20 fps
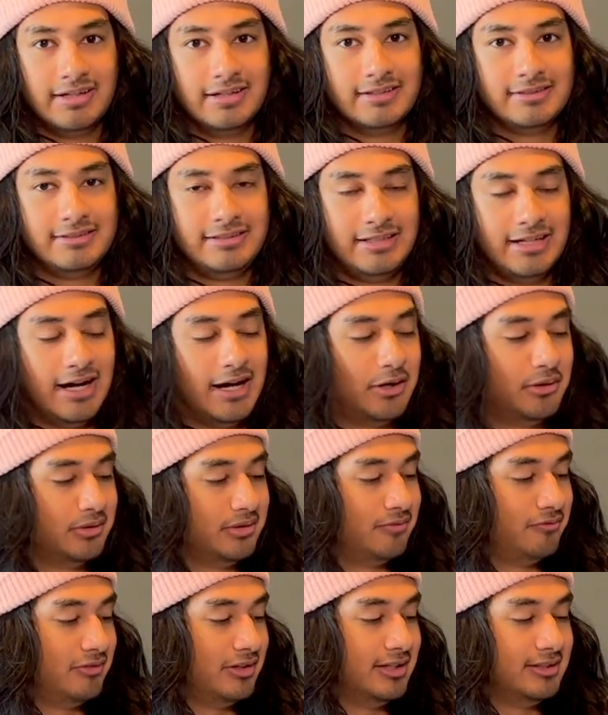see how
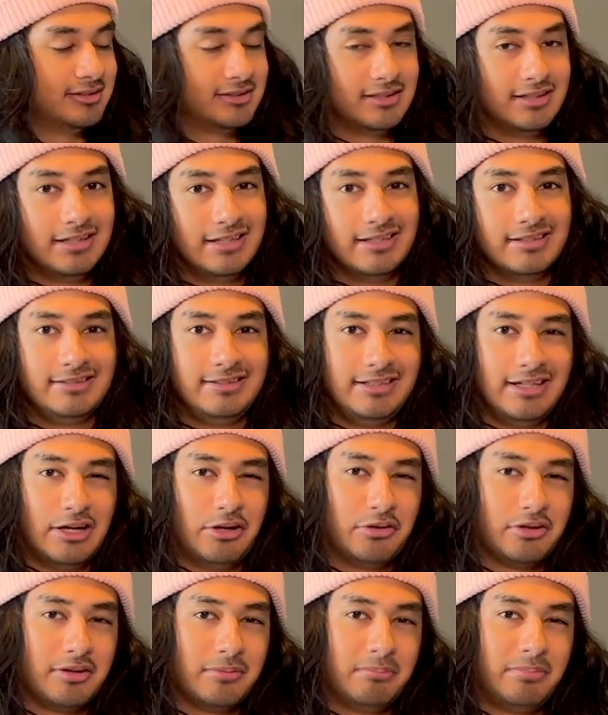it fits, see
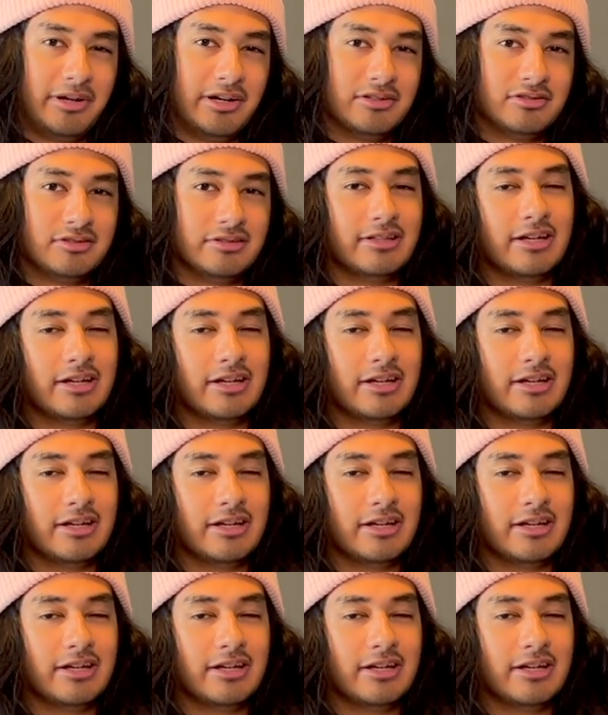how it compares to the